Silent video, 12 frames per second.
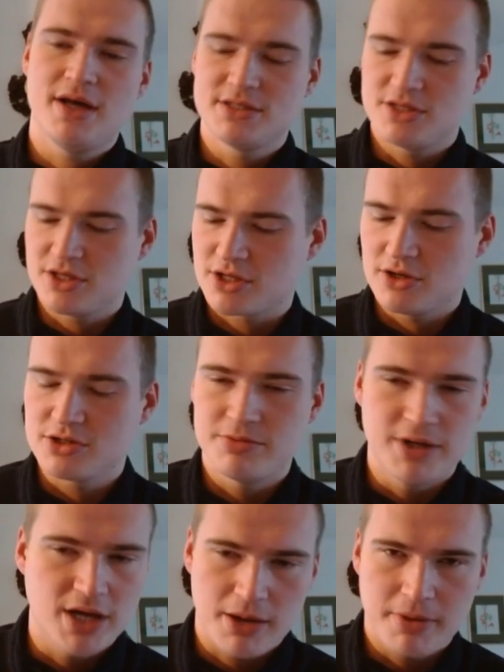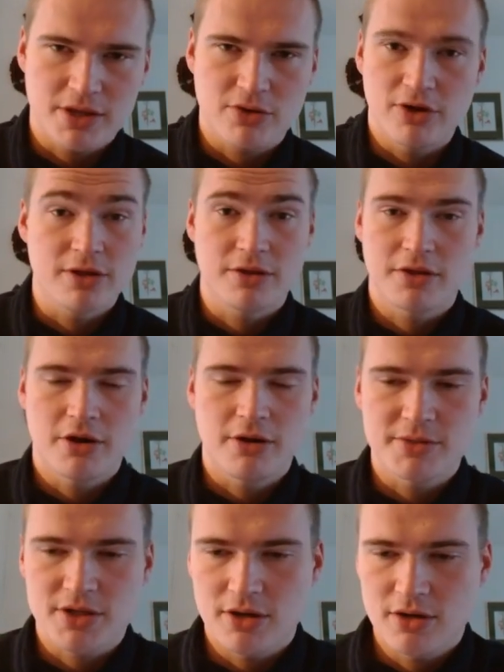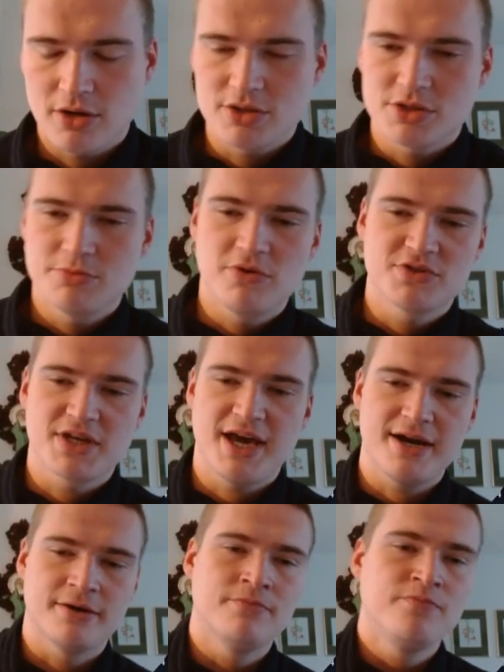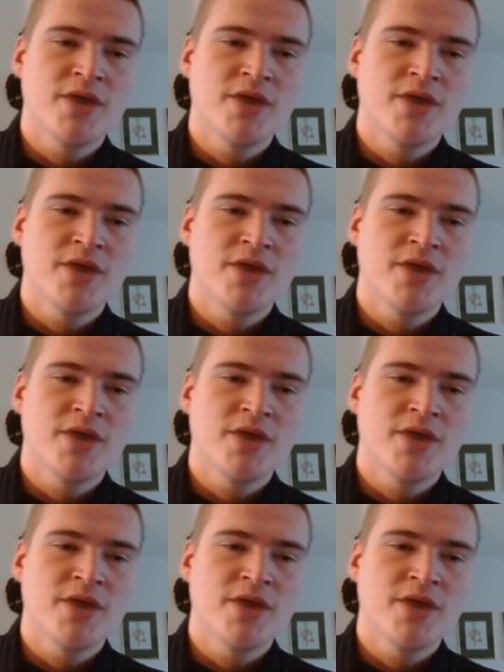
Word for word: it's just going to be like Bitcoin and Ethereum are going, to move together.